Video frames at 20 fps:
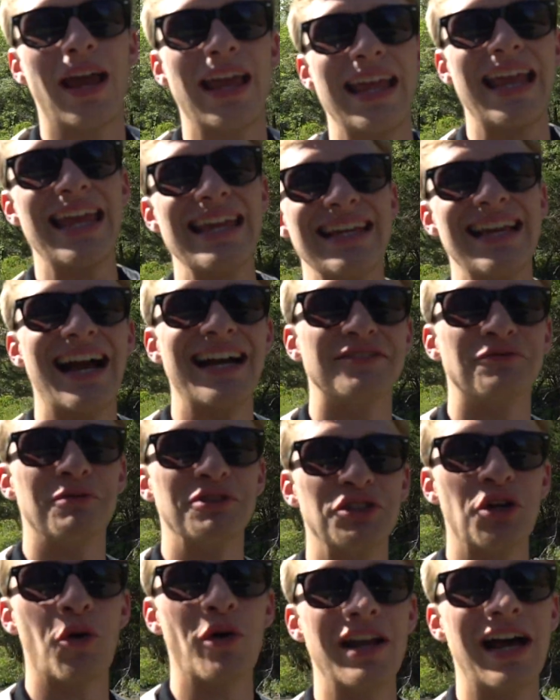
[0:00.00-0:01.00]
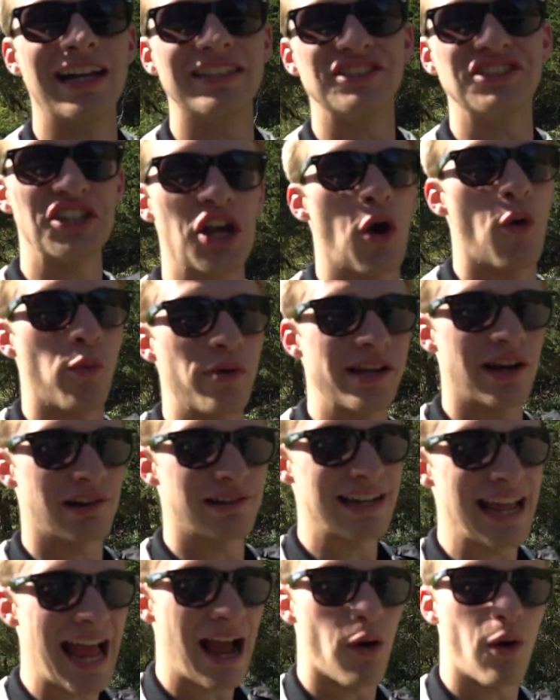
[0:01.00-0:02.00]
right, hey guys, what's going on? So we
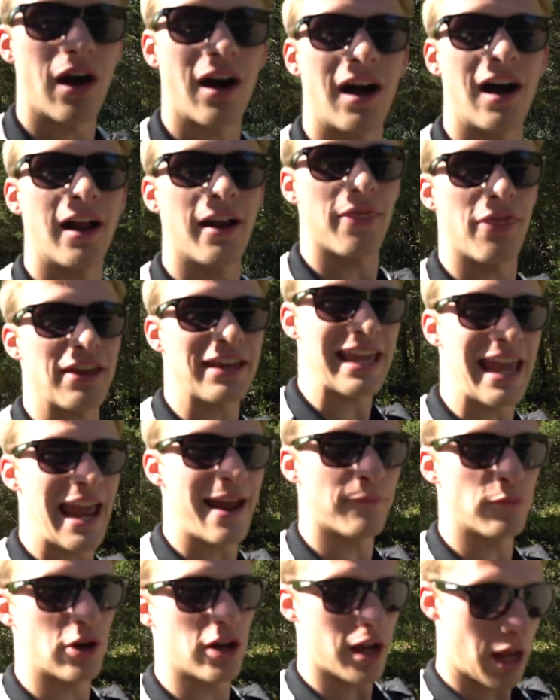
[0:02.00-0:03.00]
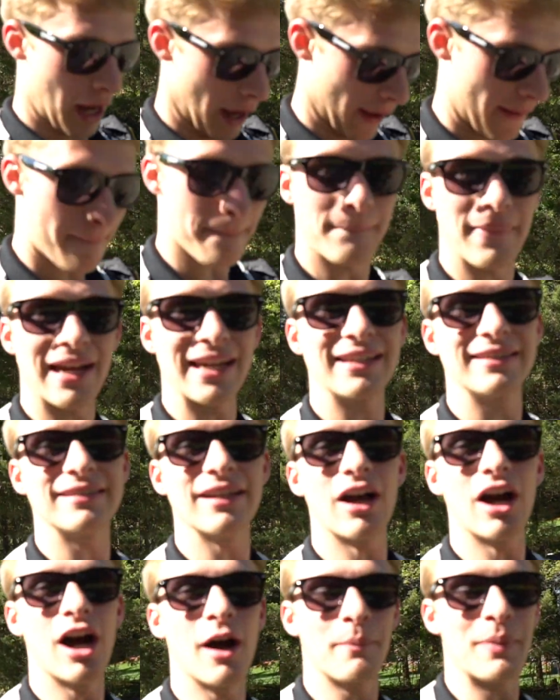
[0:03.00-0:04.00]
are now on the camera. I'm mic'd
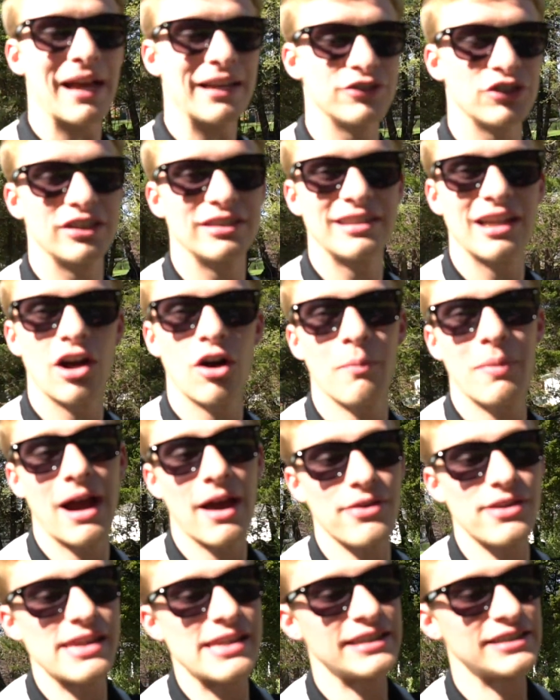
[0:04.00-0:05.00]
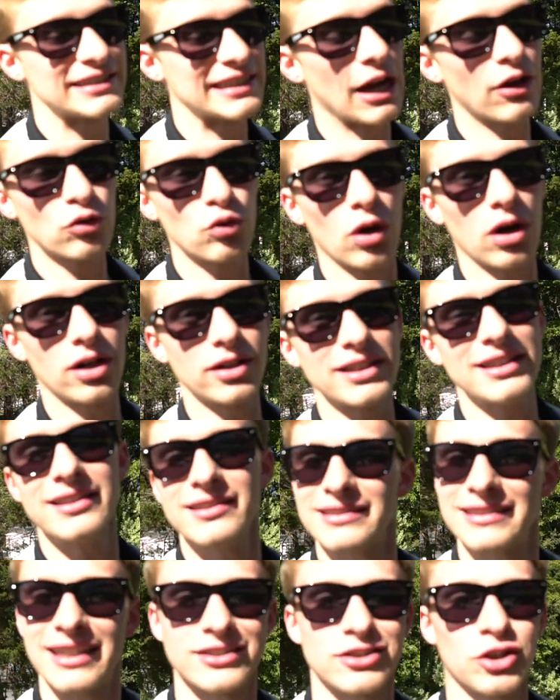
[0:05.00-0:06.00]
up, as you can tell by the sound quality.
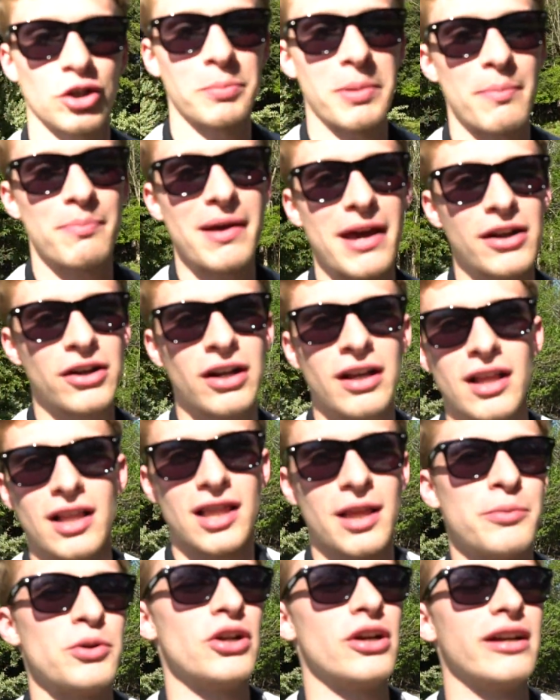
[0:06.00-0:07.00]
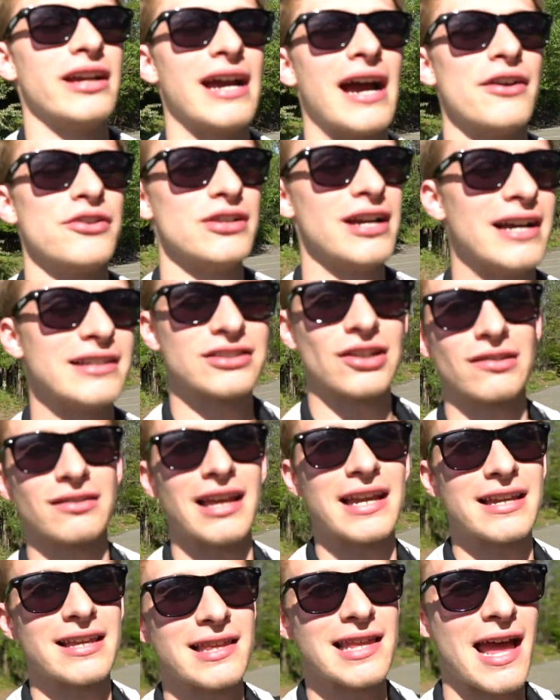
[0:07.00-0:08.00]
Sounds a little bit better. Let me know how you guys are
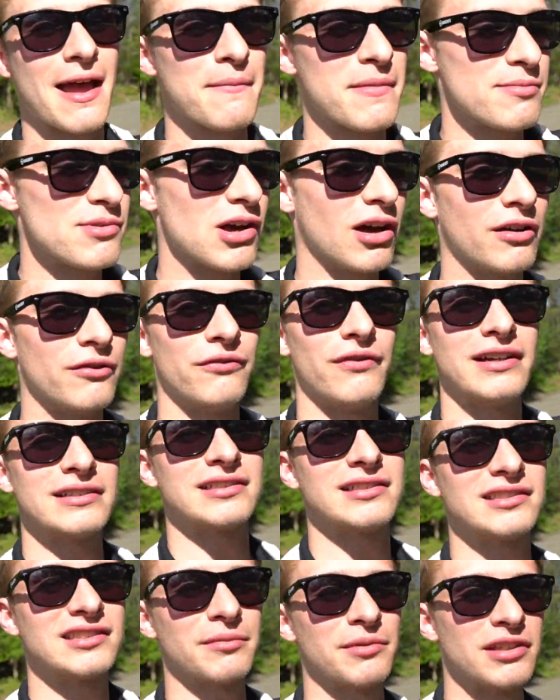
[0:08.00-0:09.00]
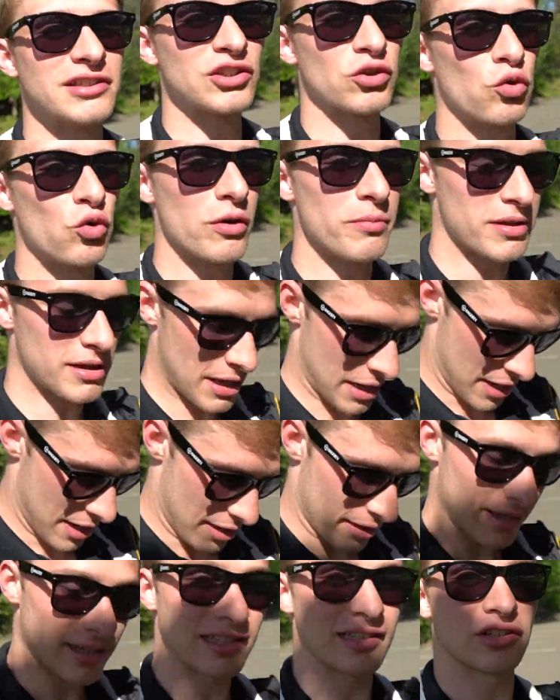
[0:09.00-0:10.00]
liking that. Maybe I'll invest in some of this equipment.
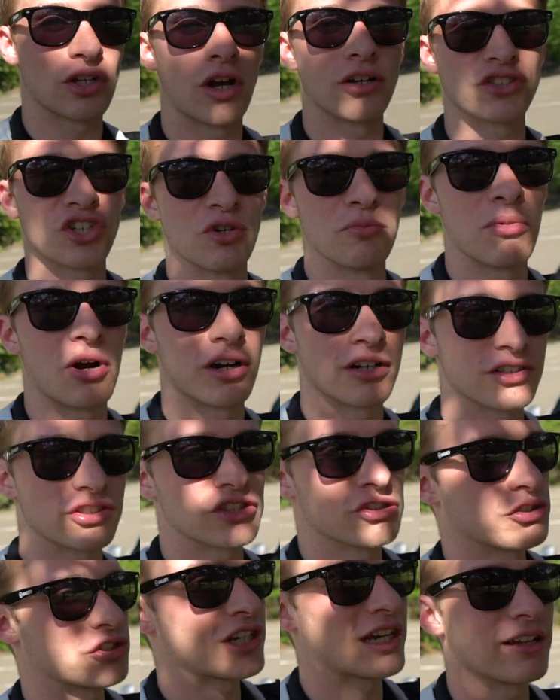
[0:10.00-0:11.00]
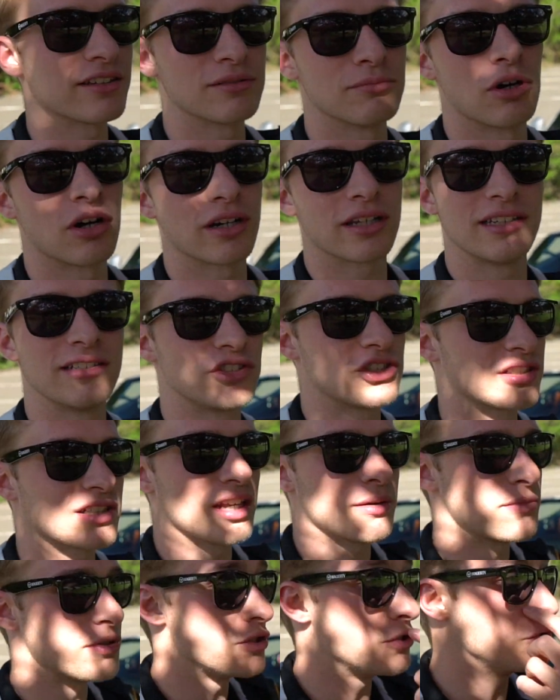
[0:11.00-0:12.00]
This is also Marc's, so shout out to Marc. He's just
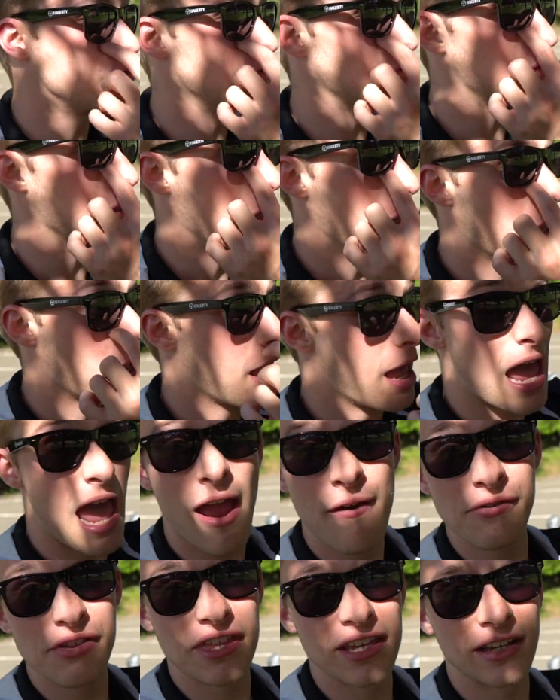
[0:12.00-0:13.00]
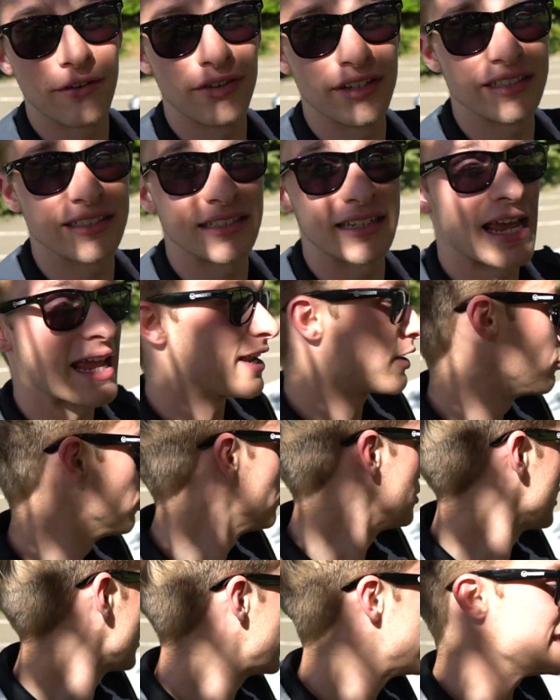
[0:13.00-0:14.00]
letting me use everything of his today,
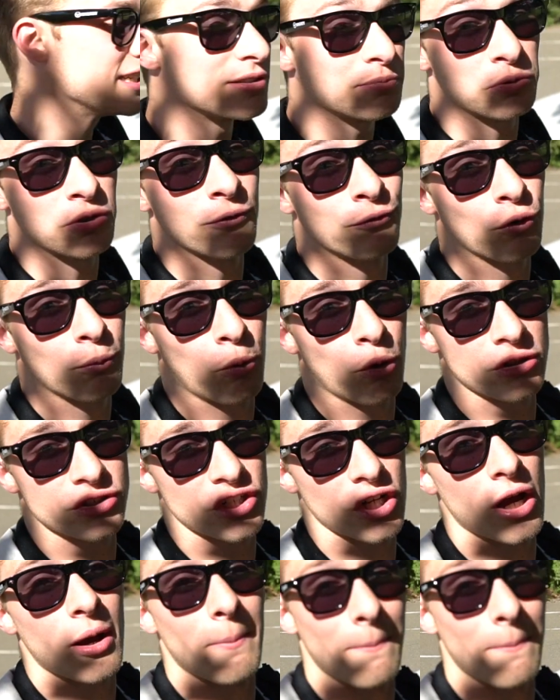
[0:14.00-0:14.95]
including his beautiful Porsche